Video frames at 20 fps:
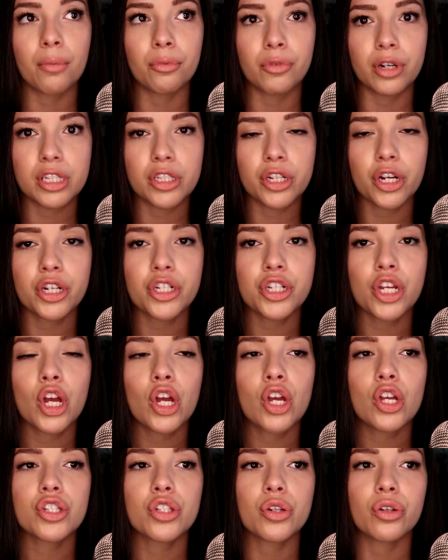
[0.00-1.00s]
research.
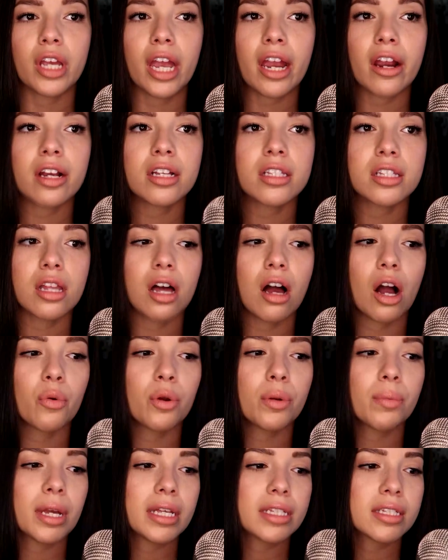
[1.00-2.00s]
So Karen's Law
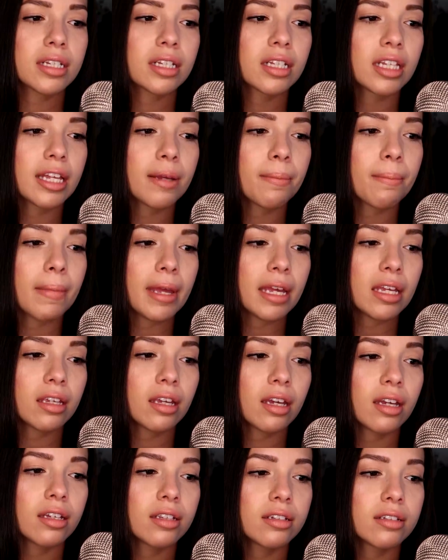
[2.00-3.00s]
would basically
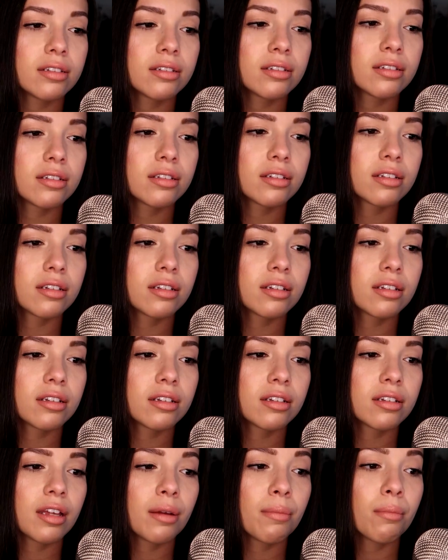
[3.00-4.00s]
make it
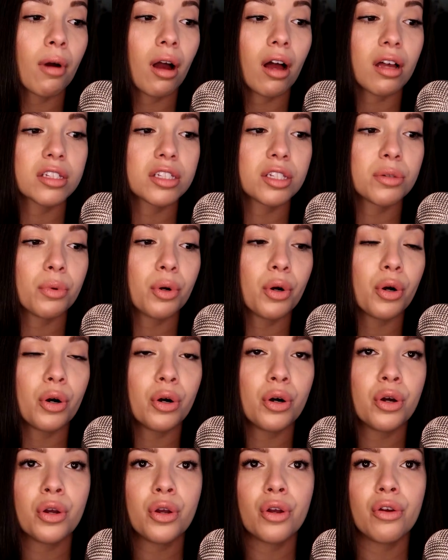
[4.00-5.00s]

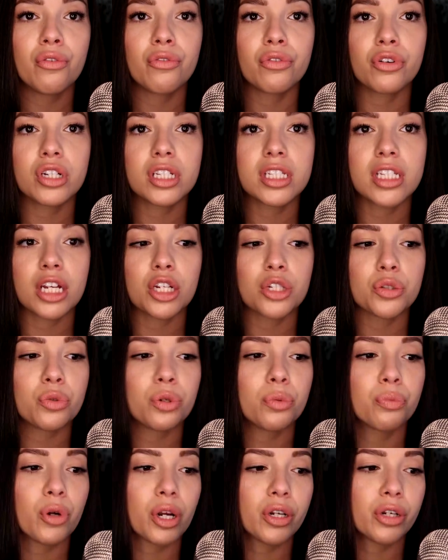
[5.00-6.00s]
impossible for
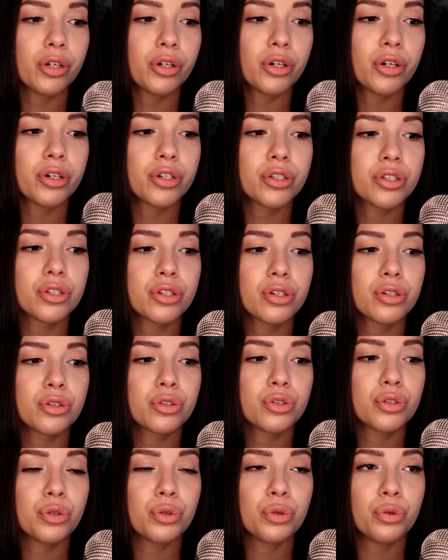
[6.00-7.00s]
sexual predators
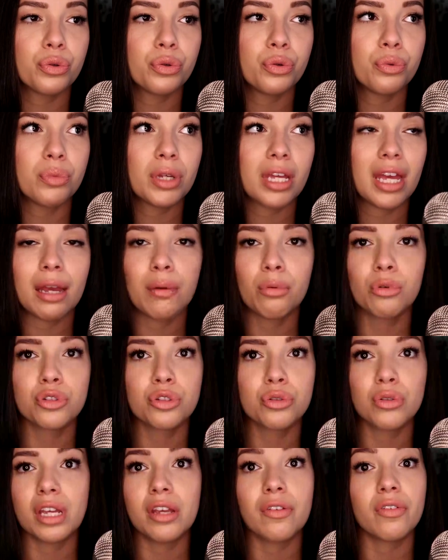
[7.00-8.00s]
to be able
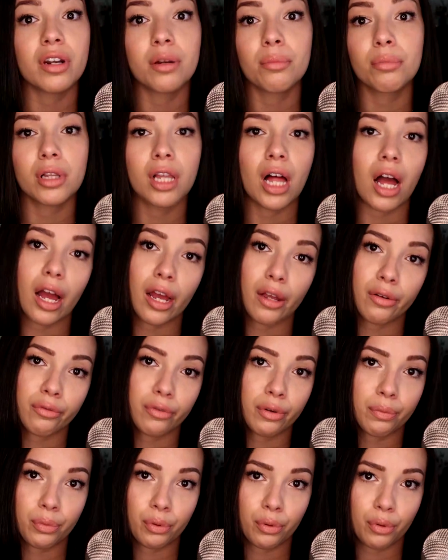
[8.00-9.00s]
to even apply
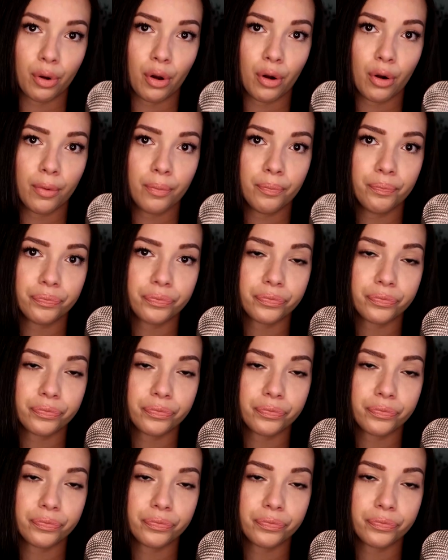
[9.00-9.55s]
for parole.